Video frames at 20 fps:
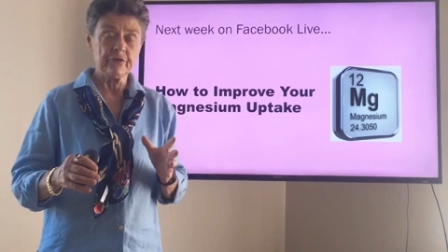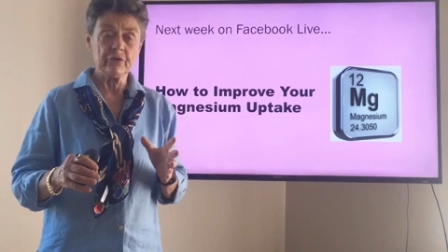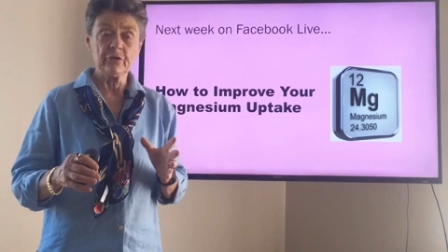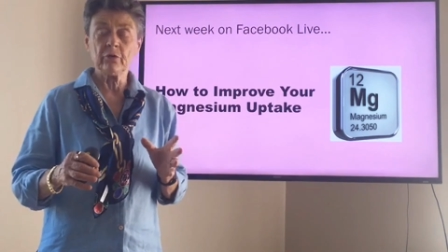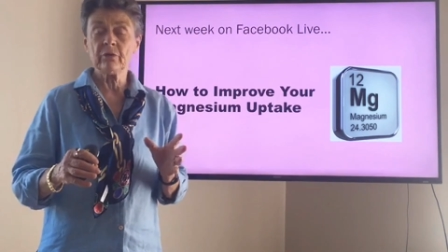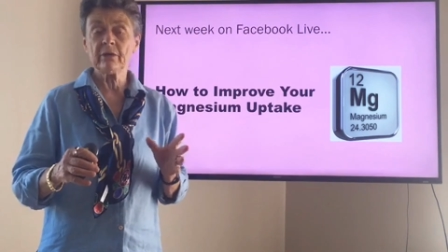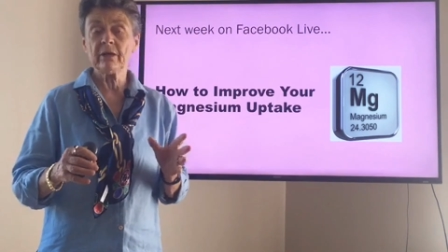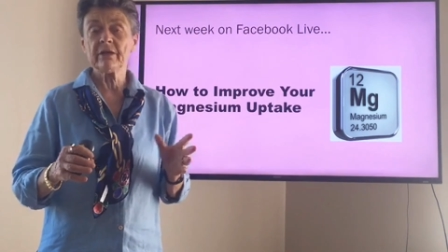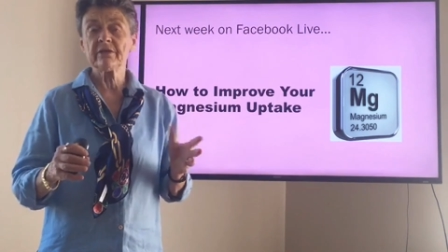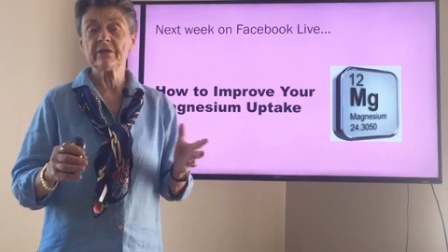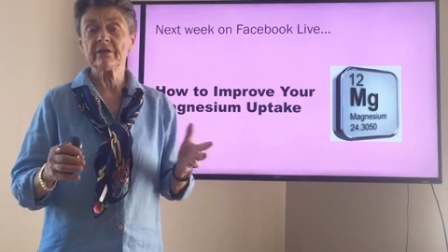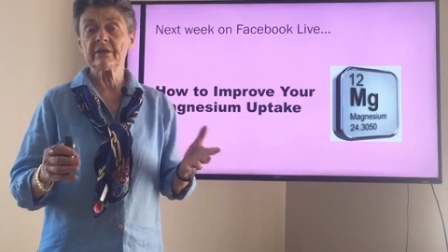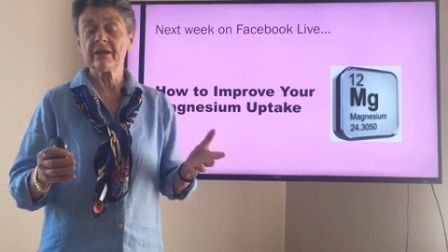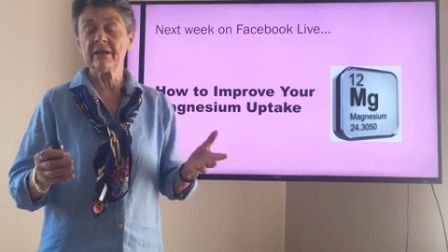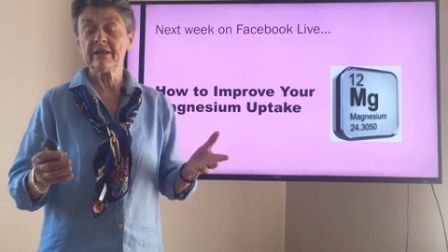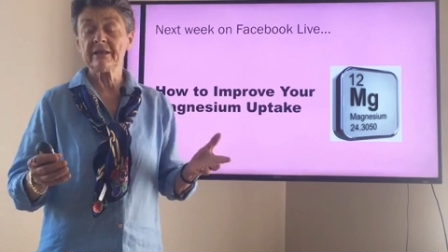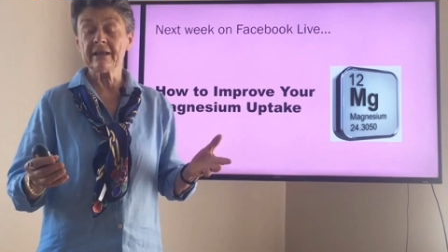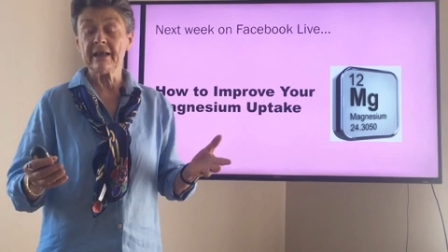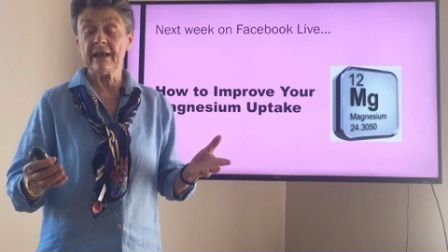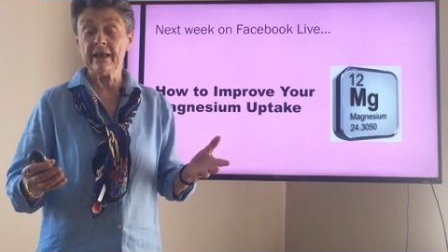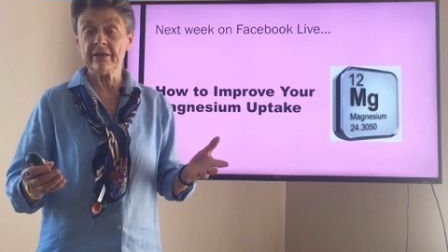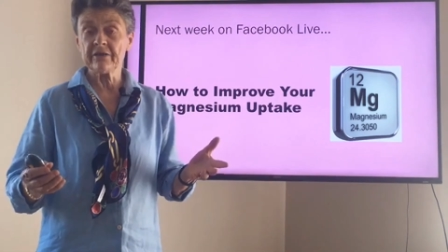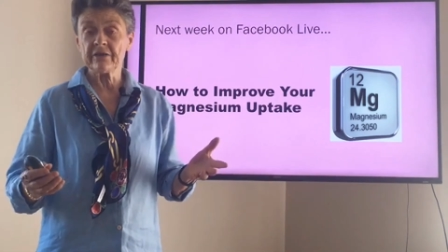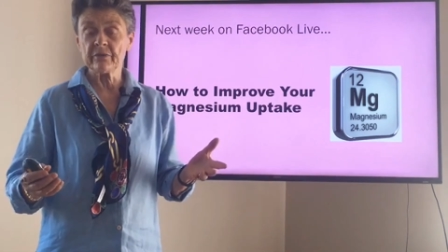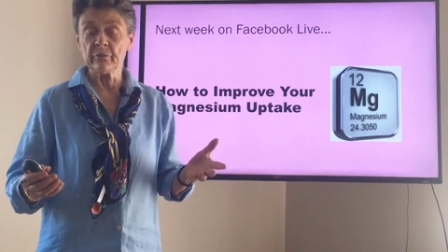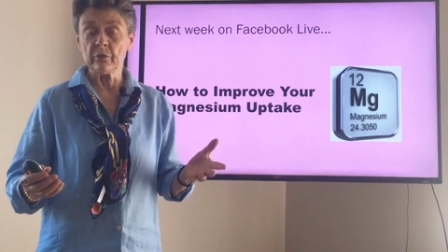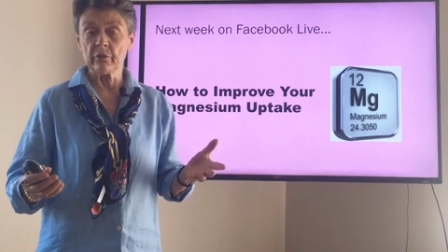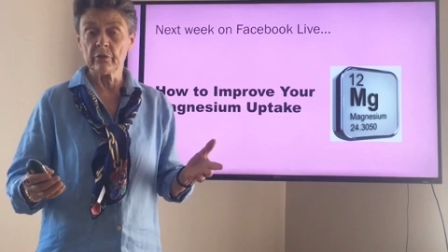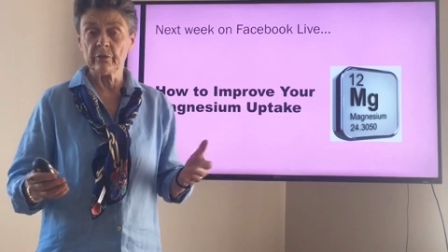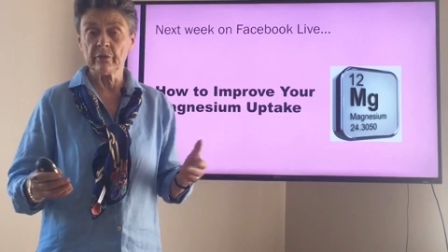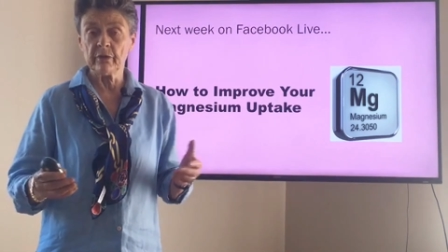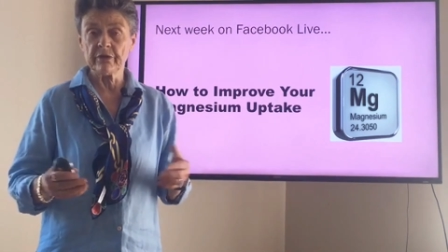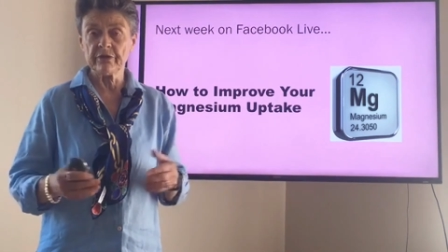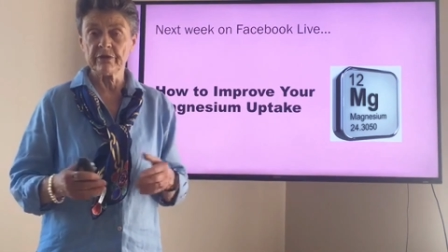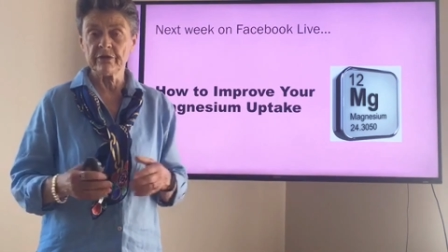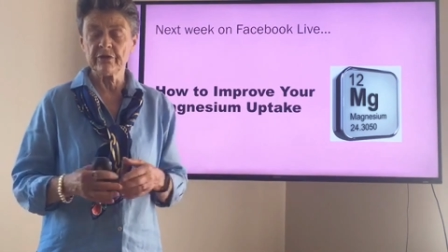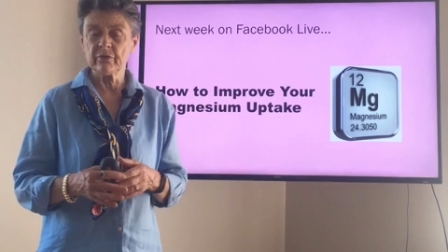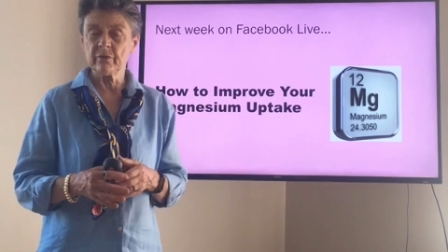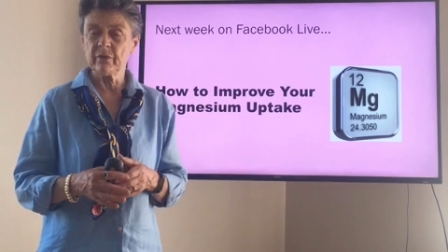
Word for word: Don't hesitate to ask more questions.